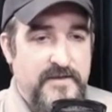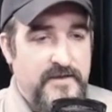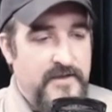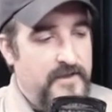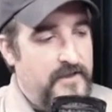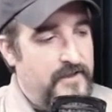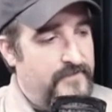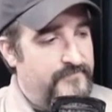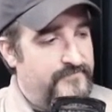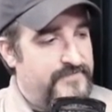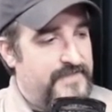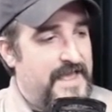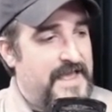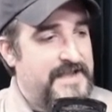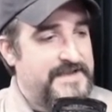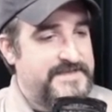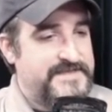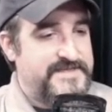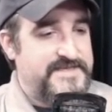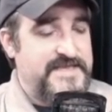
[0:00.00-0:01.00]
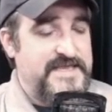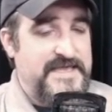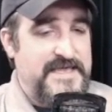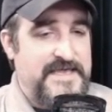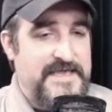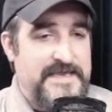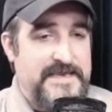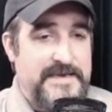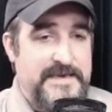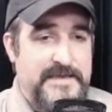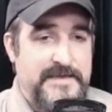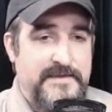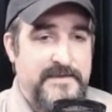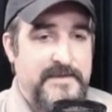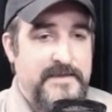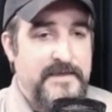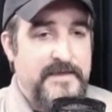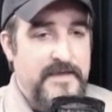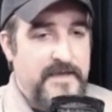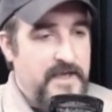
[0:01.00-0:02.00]
of that scene
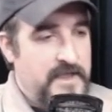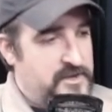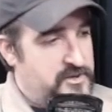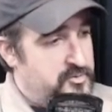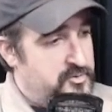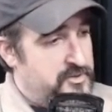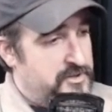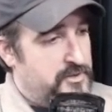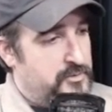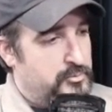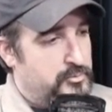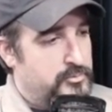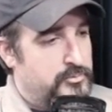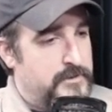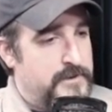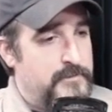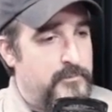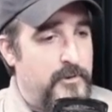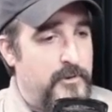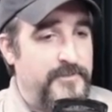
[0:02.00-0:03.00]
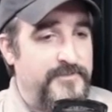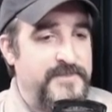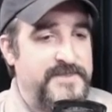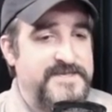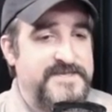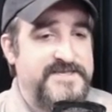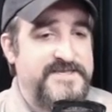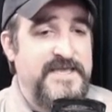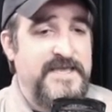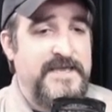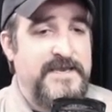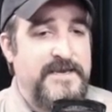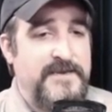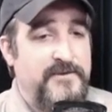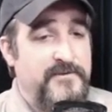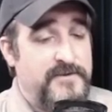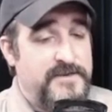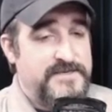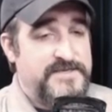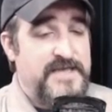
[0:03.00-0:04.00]
and you can rerun the scene.
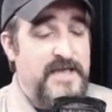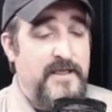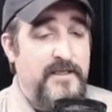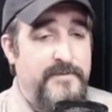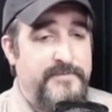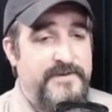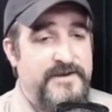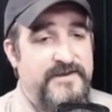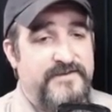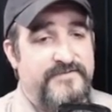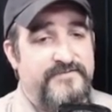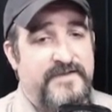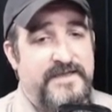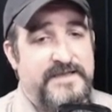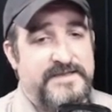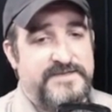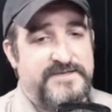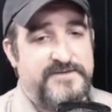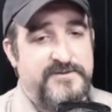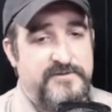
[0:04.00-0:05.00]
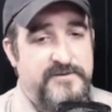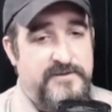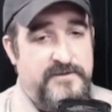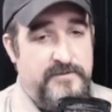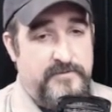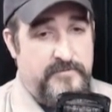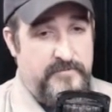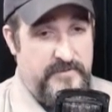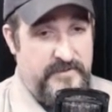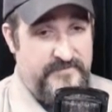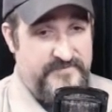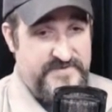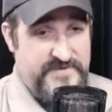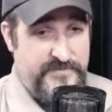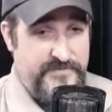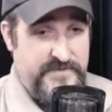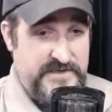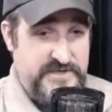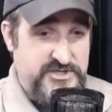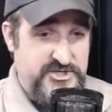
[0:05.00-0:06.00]
You can tell them in advance too, if
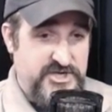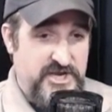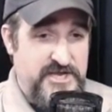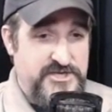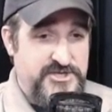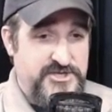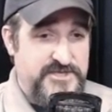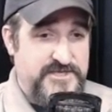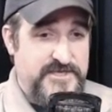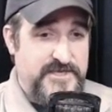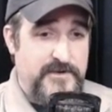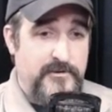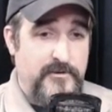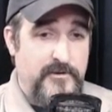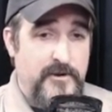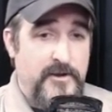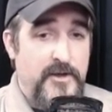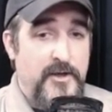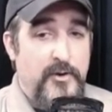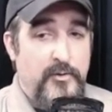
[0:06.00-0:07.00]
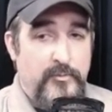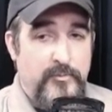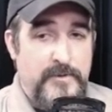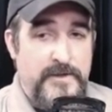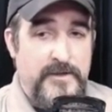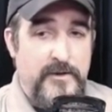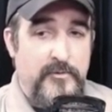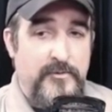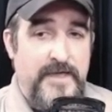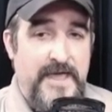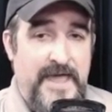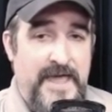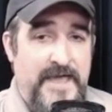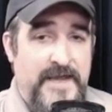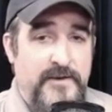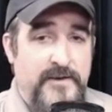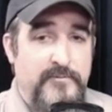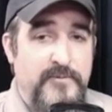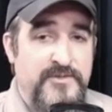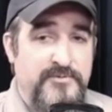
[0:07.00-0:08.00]
something changes here, we go
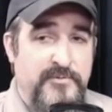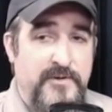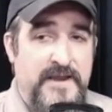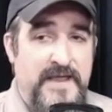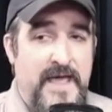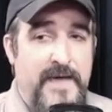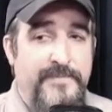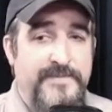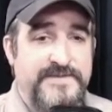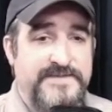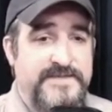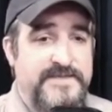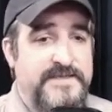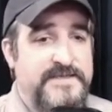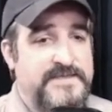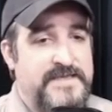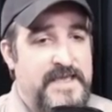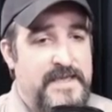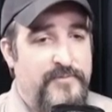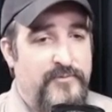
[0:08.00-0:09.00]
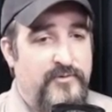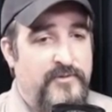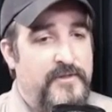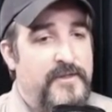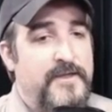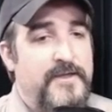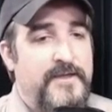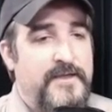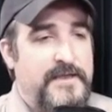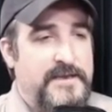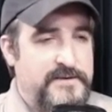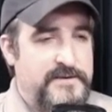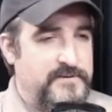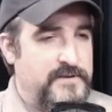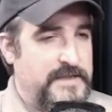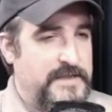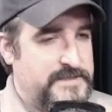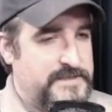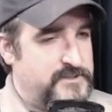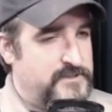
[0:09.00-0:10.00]
canon with what happens at the table and do
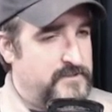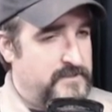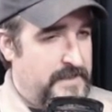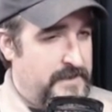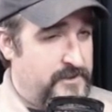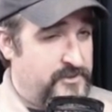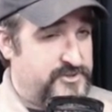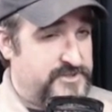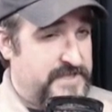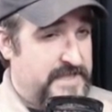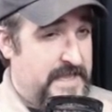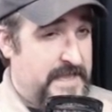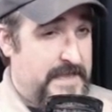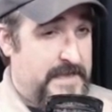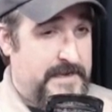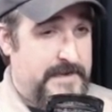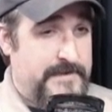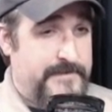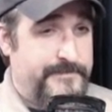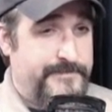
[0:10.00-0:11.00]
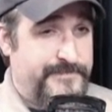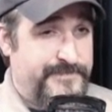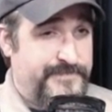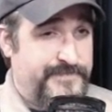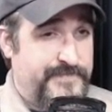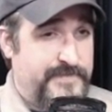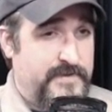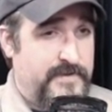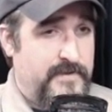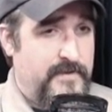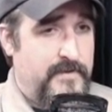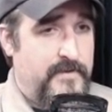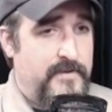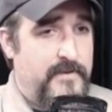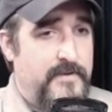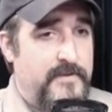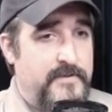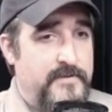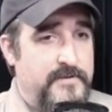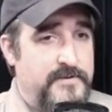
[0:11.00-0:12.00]
like 2 layers of canon.
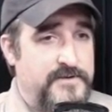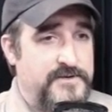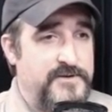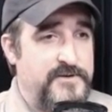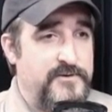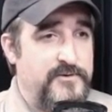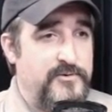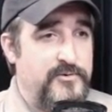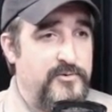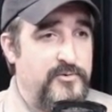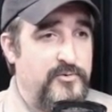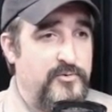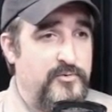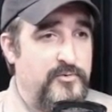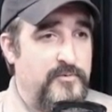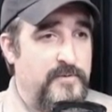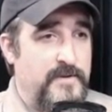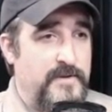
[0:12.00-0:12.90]
Do